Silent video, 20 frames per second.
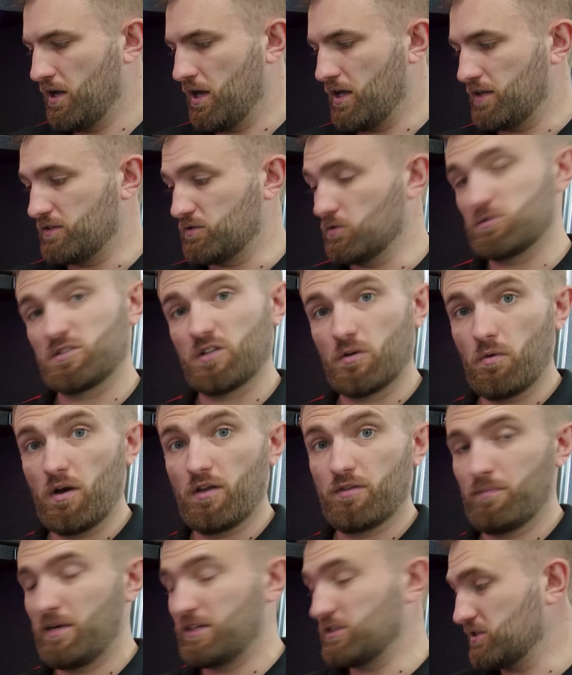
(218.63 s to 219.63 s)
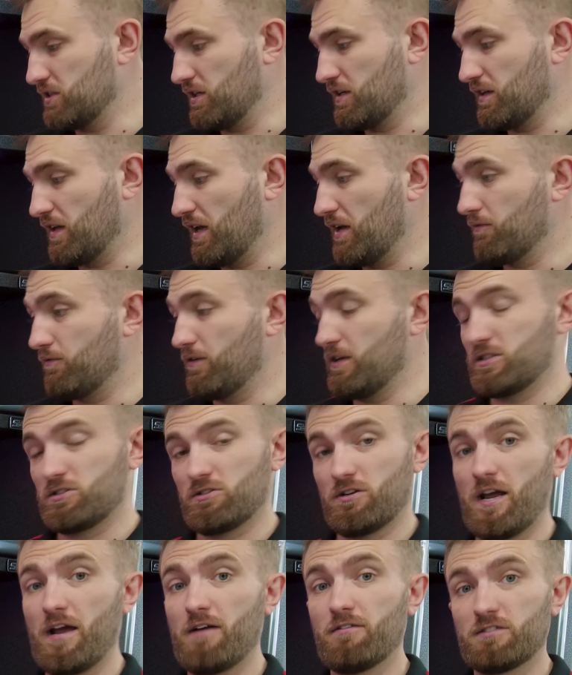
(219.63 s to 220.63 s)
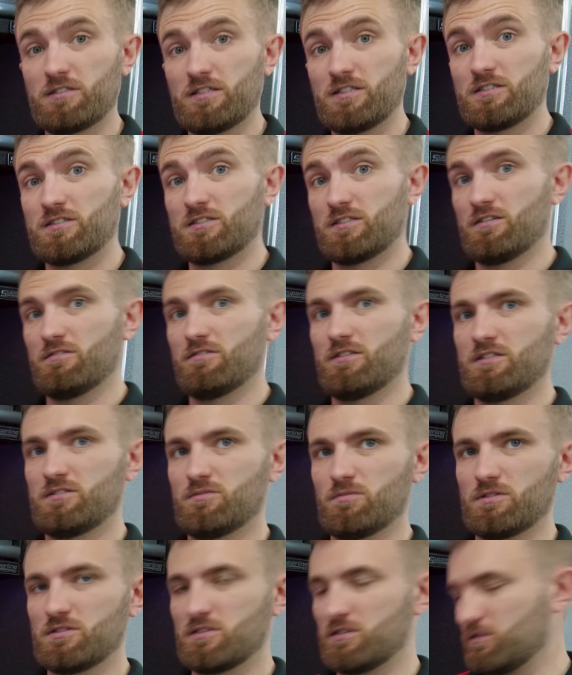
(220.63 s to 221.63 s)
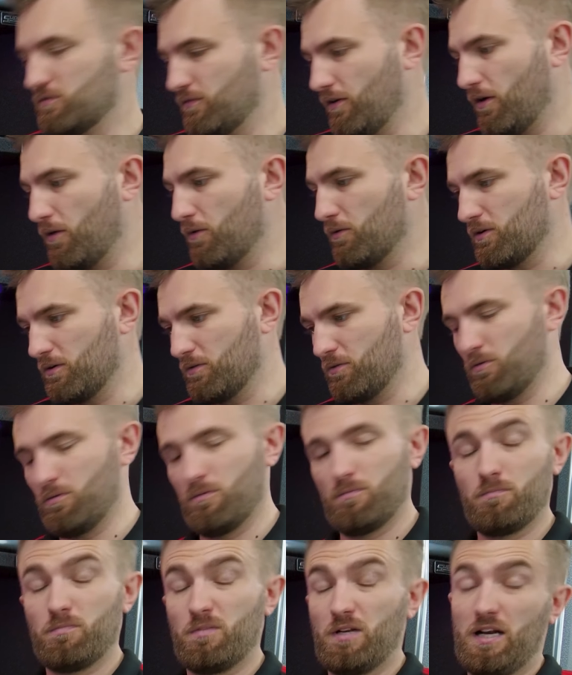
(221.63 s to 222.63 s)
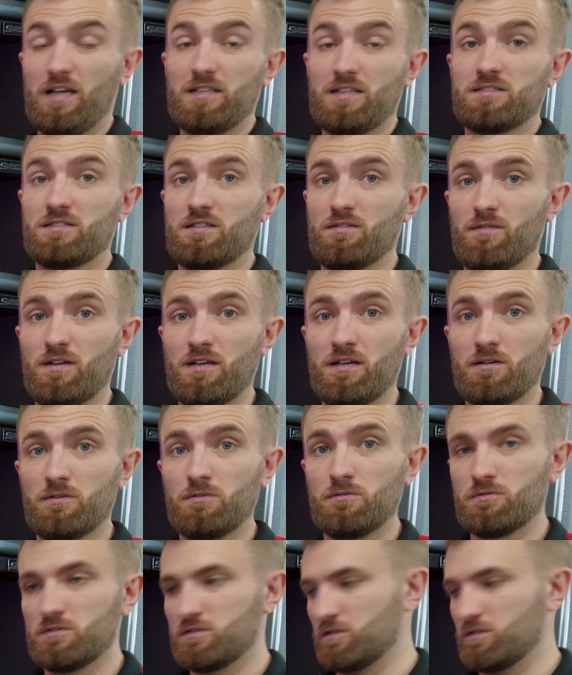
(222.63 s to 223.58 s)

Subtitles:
It's also worth mentioning they feature a heritage series, which is for older or classic vehicles.